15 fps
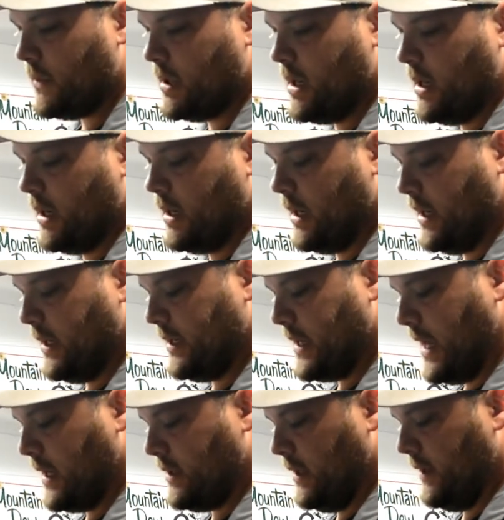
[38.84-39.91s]
I cut
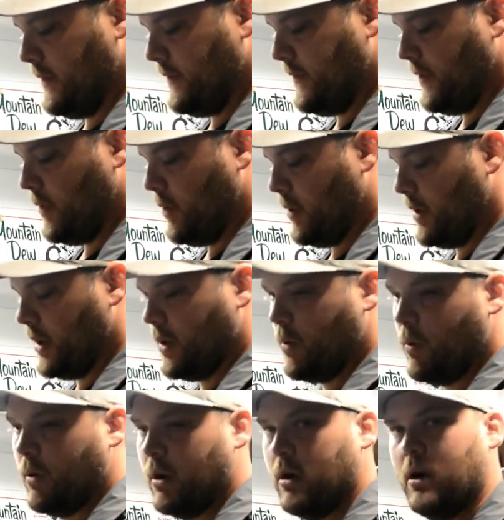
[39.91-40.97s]
exactly 4
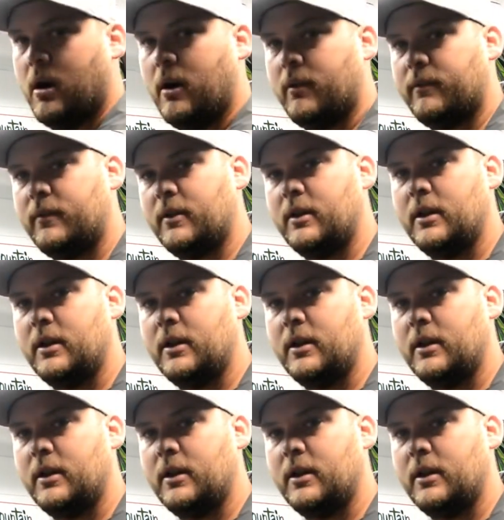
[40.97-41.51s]
1/4 off.